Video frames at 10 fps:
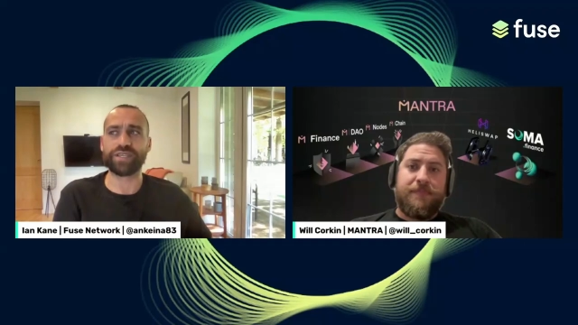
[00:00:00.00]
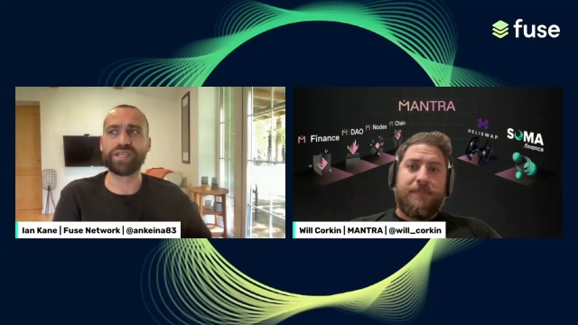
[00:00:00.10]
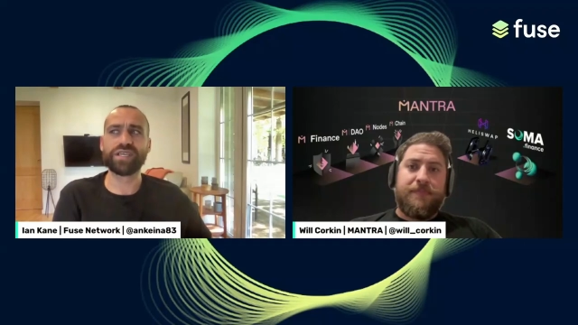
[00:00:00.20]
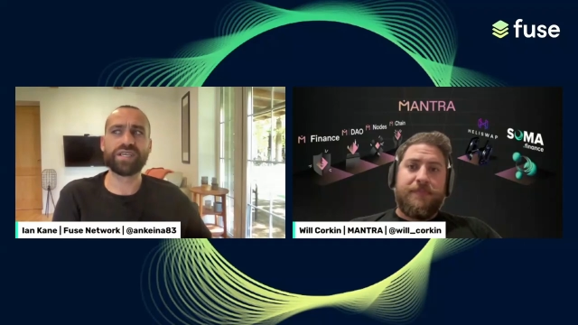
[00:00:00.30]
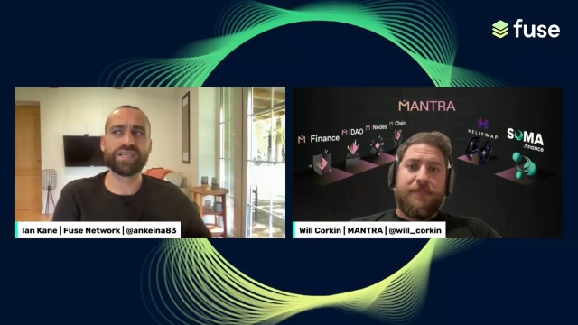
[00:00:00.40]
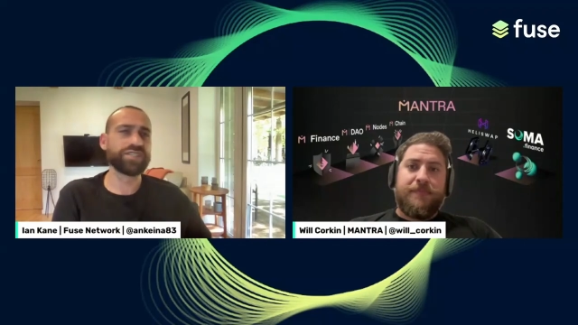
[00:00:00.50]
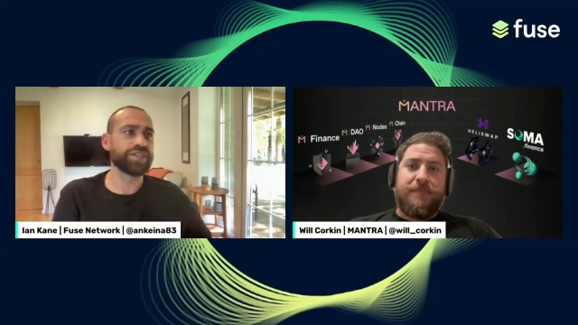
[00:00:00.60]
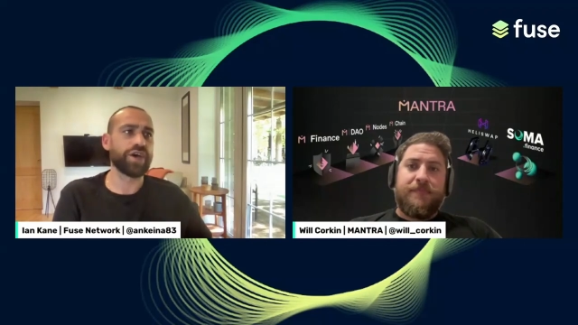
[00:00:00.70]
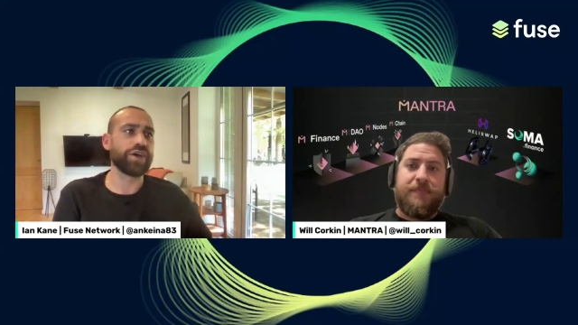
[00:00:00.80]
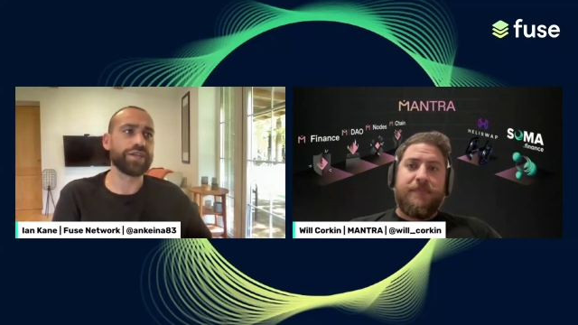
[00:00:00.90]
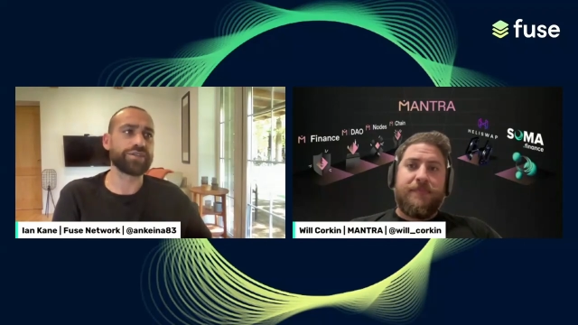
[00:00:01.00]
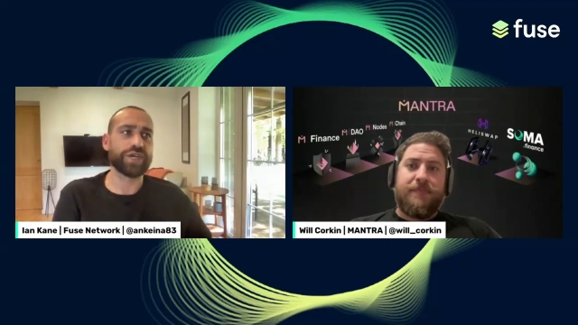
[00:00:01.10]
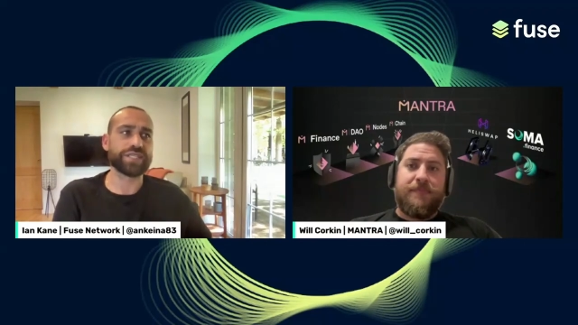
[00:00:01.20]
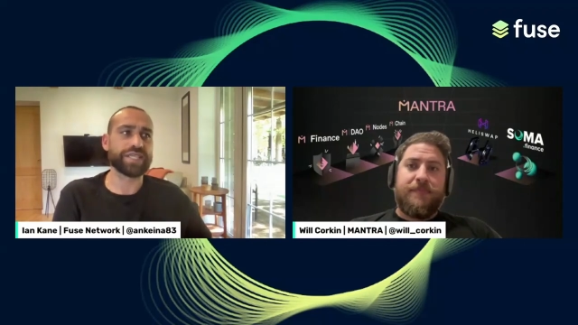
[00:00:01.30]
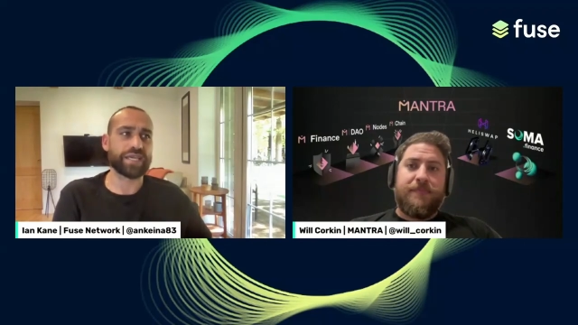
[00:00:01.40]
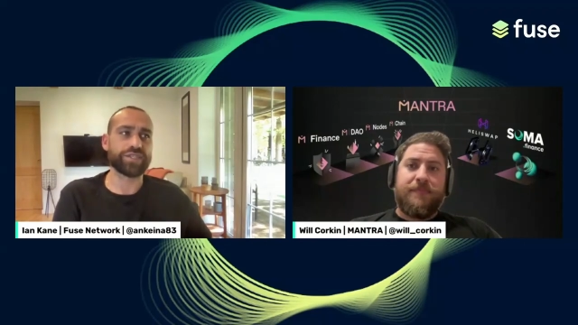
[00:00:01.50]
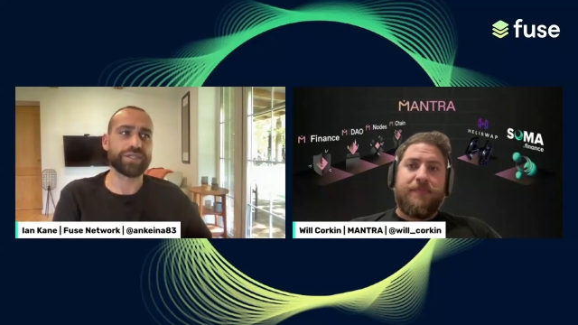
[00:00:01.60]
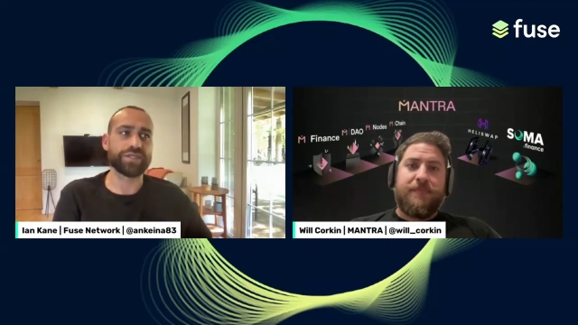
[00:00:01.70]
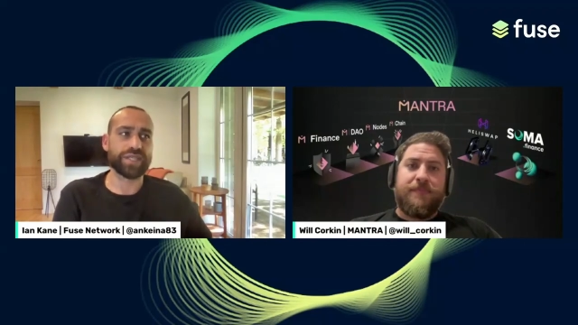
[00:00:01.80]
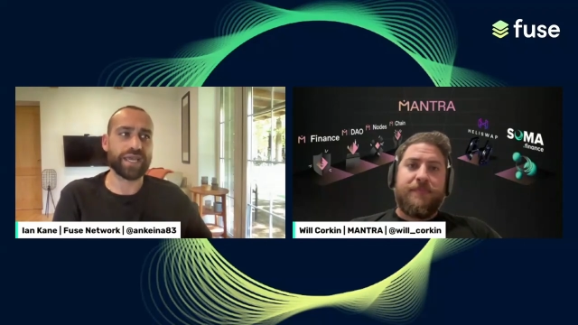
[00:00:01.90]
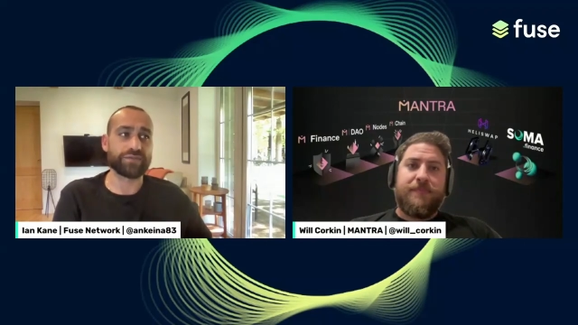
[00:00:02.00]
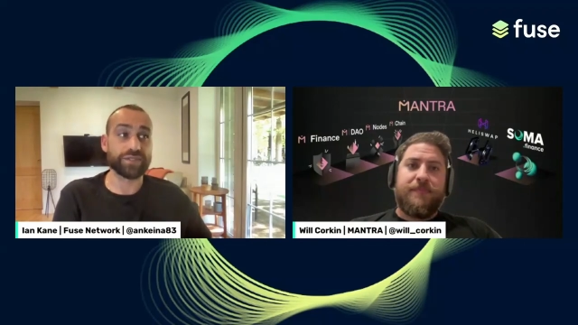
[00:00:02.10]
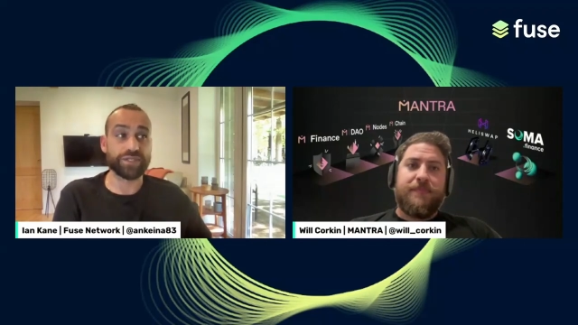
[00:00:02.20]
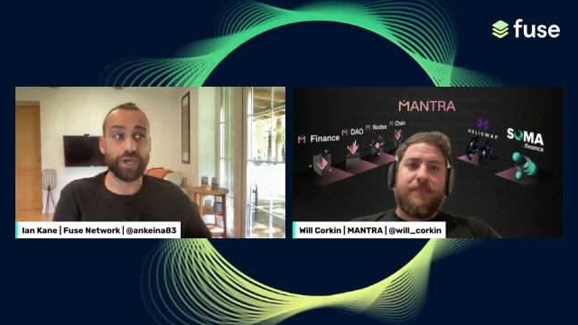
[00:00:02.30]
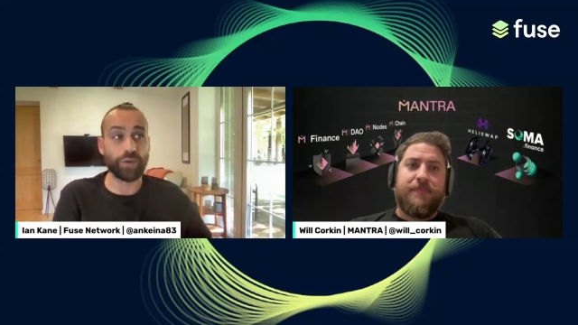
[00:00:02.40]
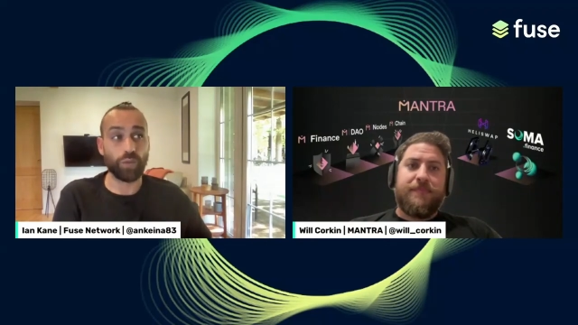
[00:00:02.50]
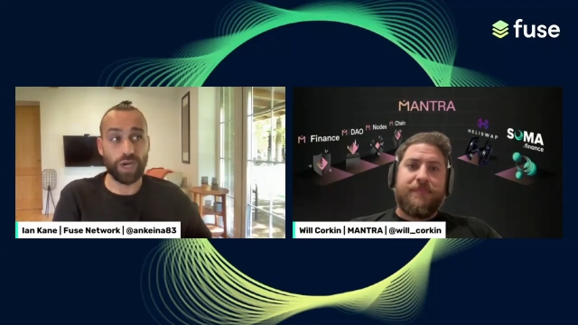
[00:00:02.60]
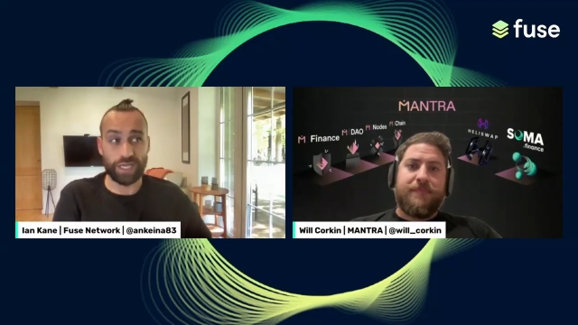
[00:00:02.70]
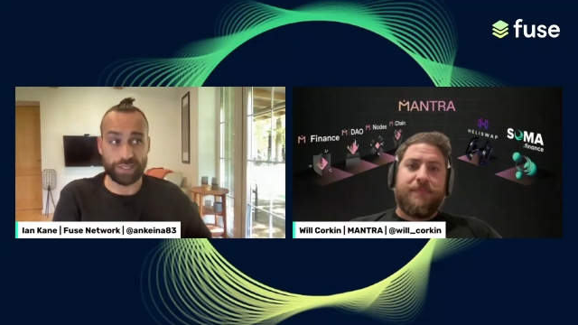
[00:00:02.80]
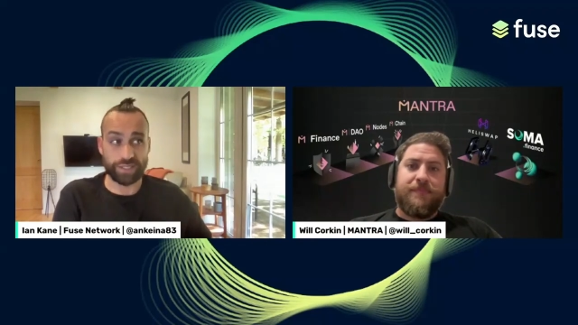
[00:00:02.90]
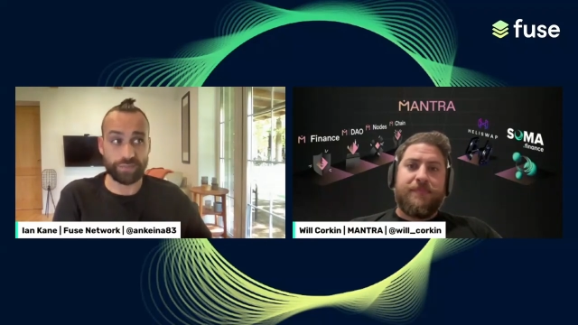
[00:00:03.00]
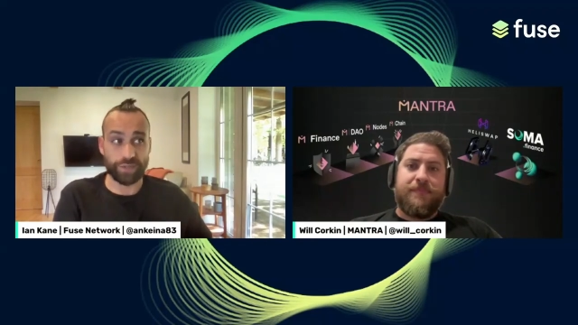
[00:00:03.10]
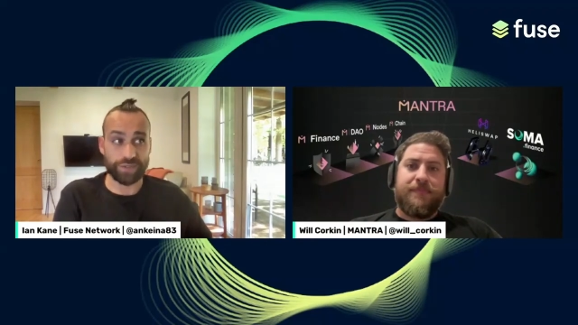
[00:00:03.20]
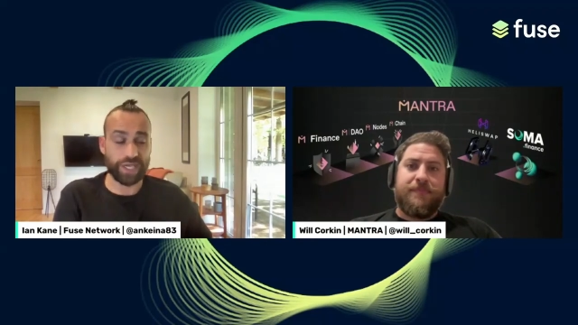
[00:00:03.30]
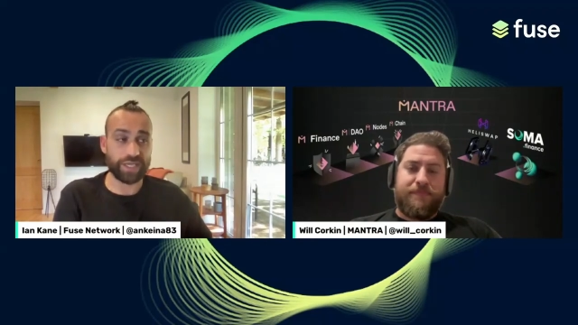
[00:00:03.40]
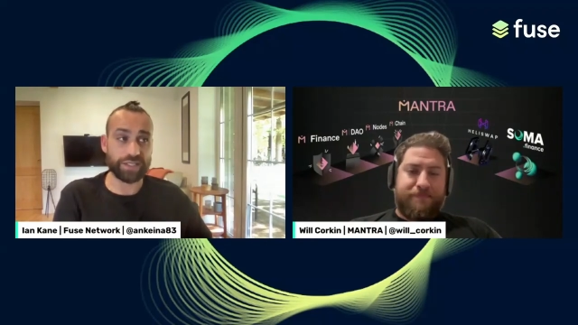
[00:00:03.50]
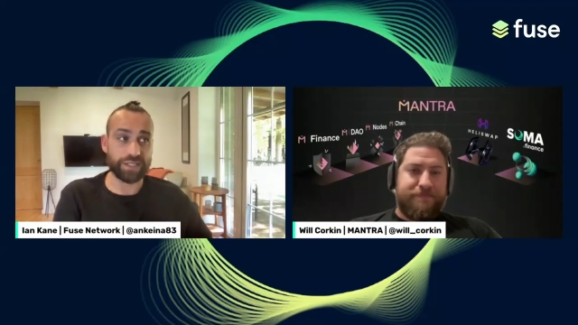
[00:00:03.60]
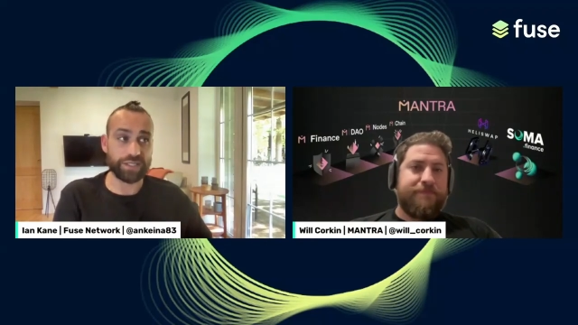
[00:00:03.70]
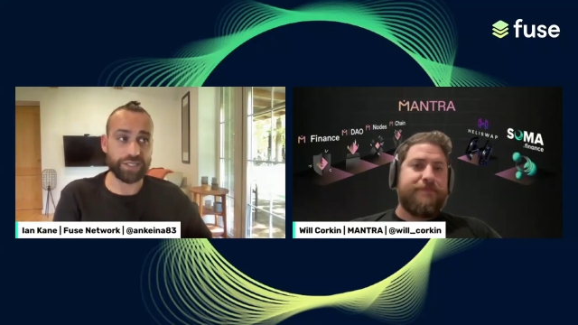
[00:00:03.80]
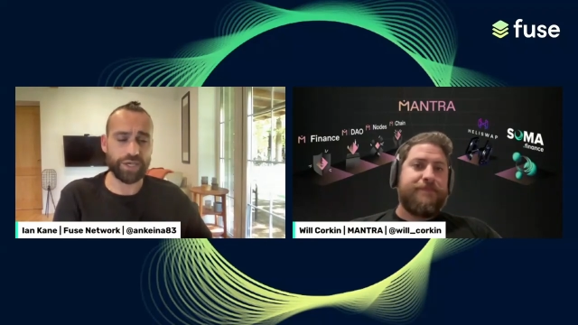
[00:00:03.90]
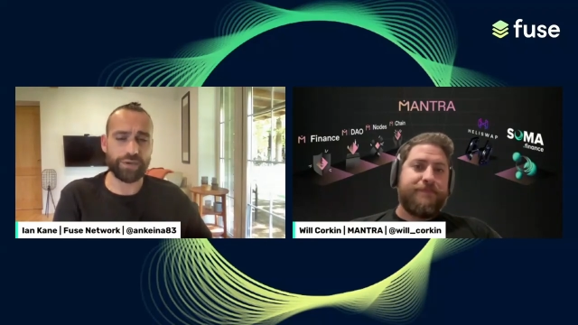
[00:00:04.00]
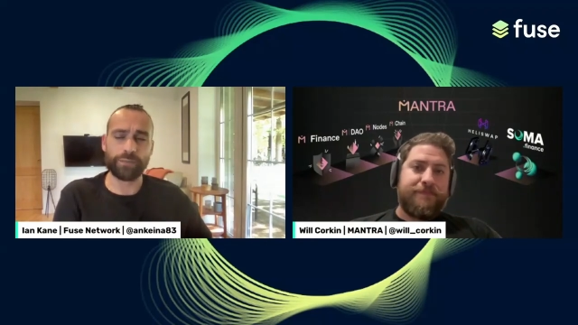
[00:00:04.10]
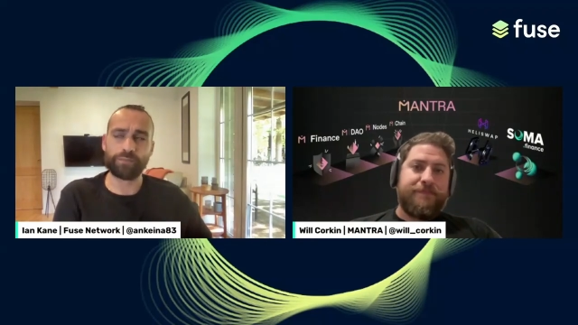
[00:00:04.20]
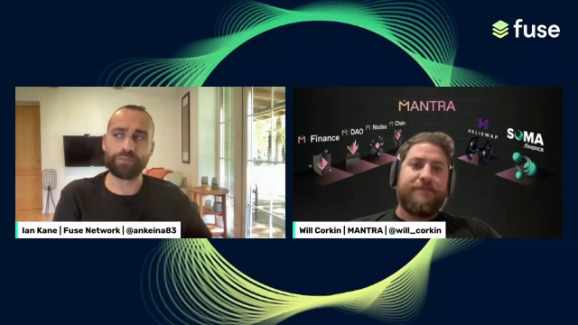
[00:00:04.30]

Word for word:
Speaker 1: to sign transactions they have to start wallets in most cases so